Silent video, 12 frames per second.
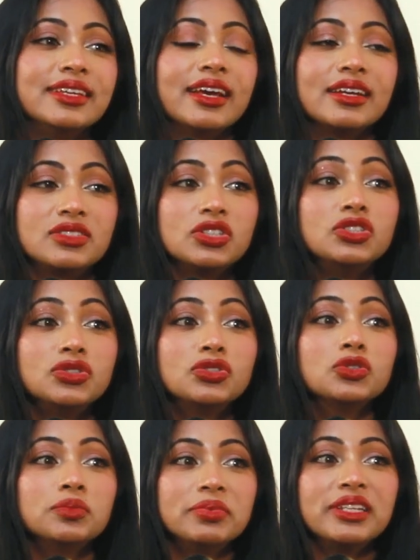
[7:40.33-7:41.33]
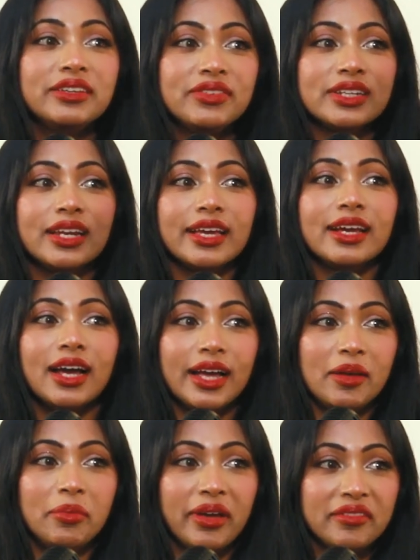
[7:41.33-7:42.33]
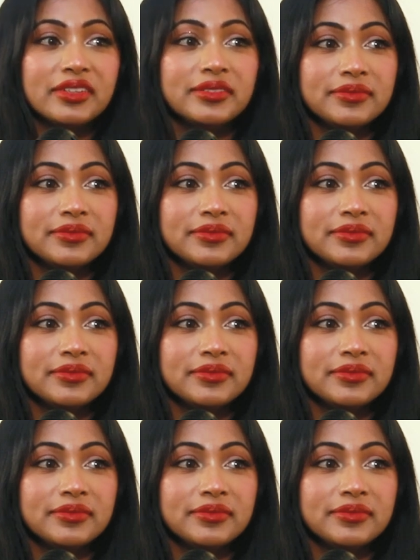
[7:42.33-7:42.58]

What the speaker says: So you do believe in like higher power?